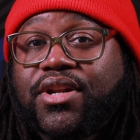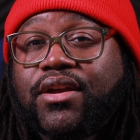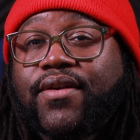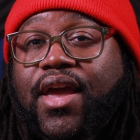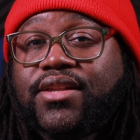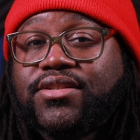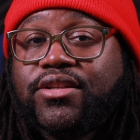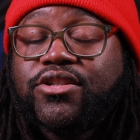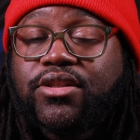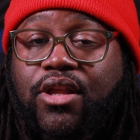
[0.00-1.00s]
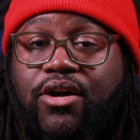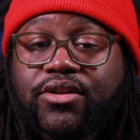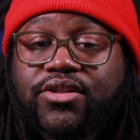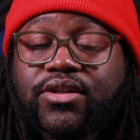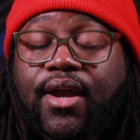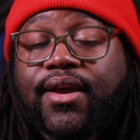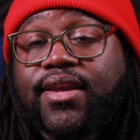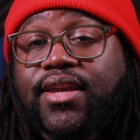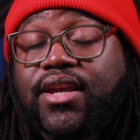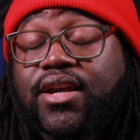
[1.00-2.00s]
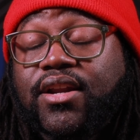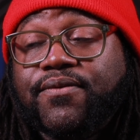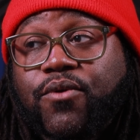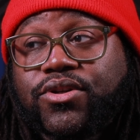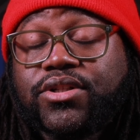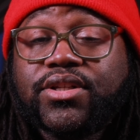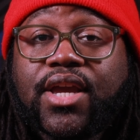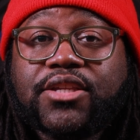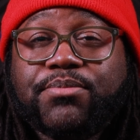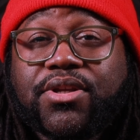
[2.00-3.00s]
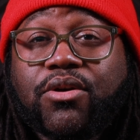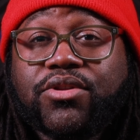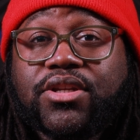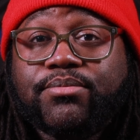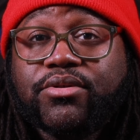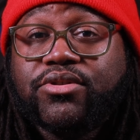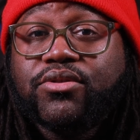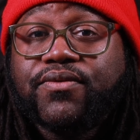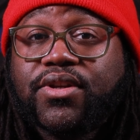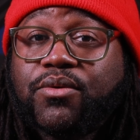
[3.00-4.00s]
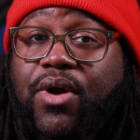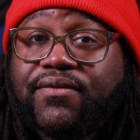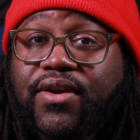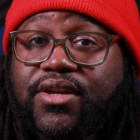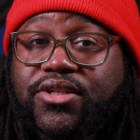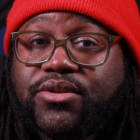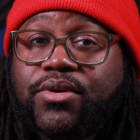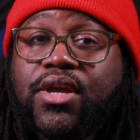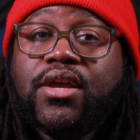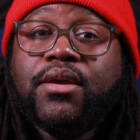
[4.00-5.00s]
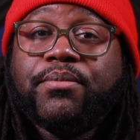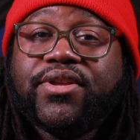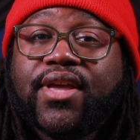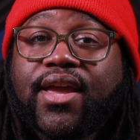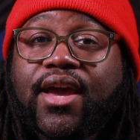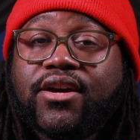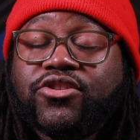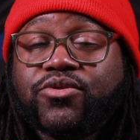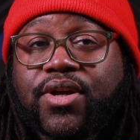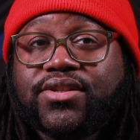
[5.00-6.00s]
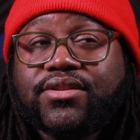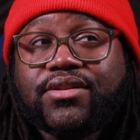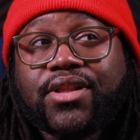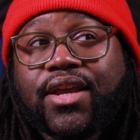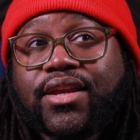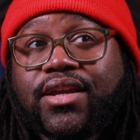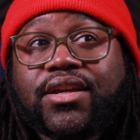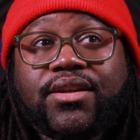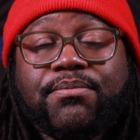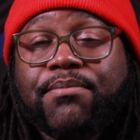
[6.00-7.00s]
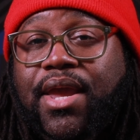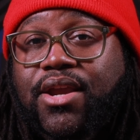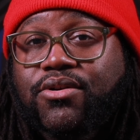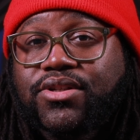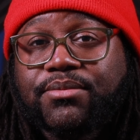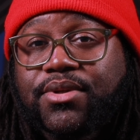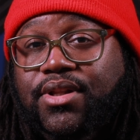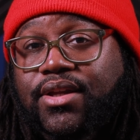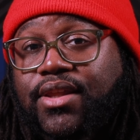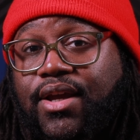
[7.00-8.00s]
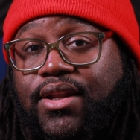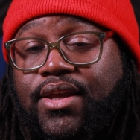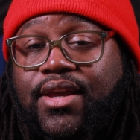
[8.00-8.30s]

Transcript: that I've had since launch unfortunately has been only the Bluetooth and the Wi-Fi issue, but that got addressed like in May or something like that.